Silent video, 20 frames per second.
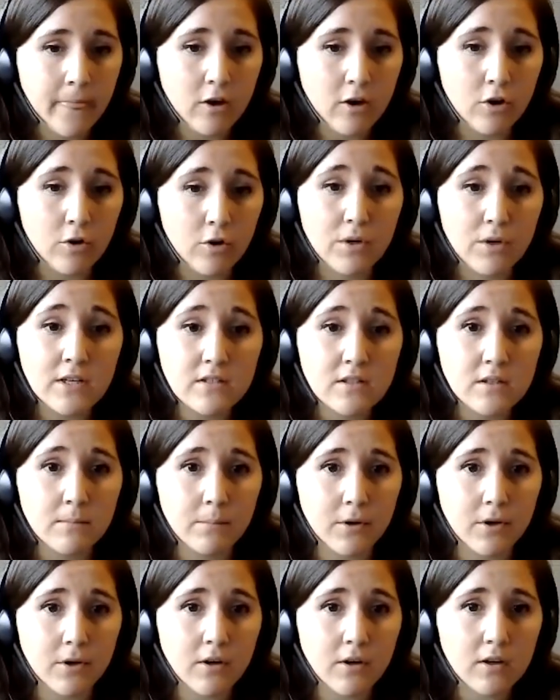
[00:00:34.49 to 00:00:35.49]
Her recent
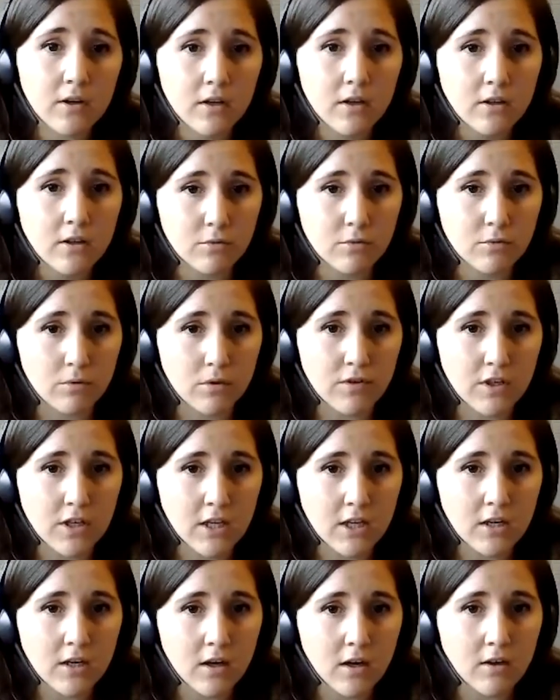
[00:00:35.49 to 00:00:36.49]
book, The
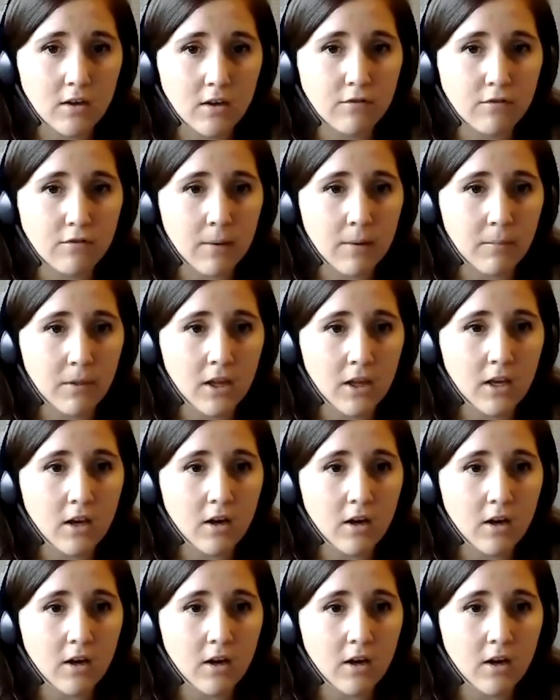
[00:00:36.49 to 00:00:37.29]
Ravine A Family,